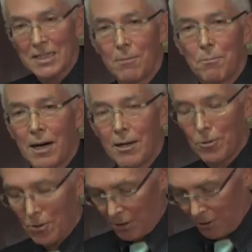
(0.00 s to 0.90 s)

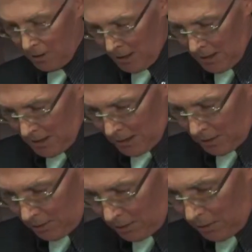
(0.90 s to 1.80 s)
embargo on
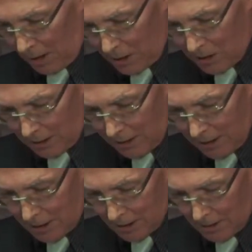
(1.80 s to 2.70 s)

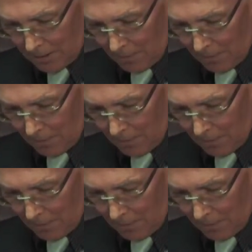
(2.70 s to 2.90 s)
oilseeds.